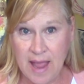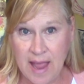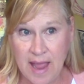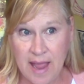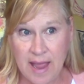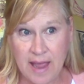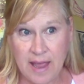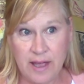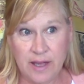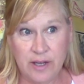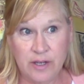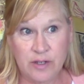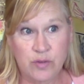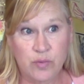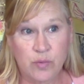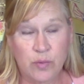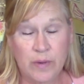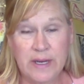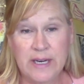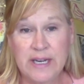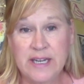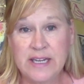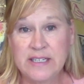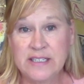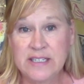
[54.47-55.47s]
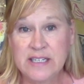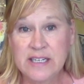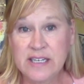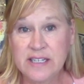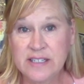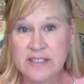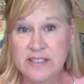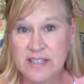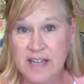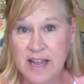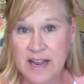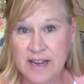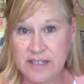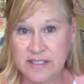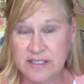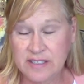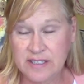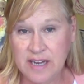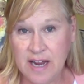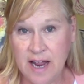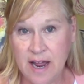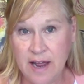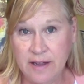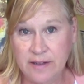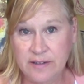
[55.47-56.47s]
And when he did his
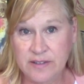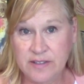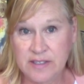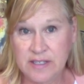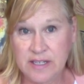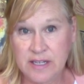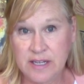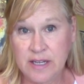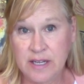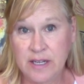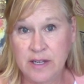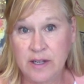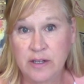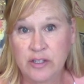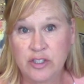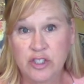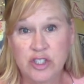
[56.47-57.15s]
haystacks, he,